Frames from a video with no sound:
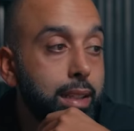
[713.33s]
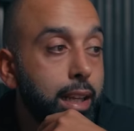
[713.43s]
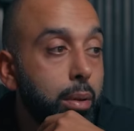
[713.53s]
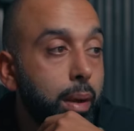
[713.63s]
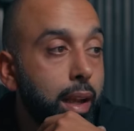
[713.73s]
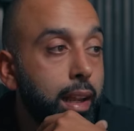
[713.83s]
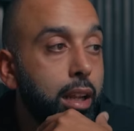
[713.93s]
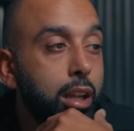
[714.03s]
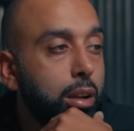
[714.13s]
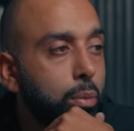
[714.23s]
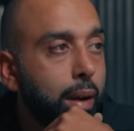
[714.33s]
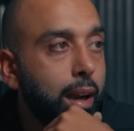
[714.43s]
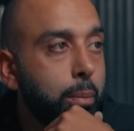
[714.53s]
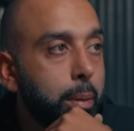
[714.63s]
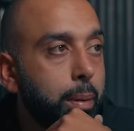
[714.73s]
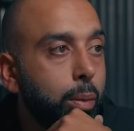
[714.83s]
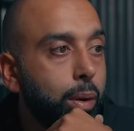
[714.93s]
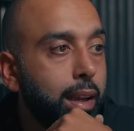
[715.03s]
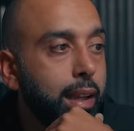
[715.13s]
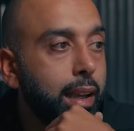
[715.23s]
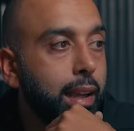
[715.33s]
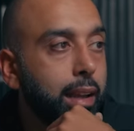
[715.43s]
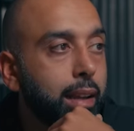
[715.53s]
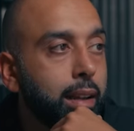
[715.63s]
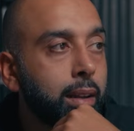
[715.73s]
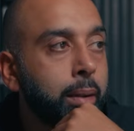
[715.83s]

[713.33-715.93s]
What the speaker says: anyway. Wow, people are working.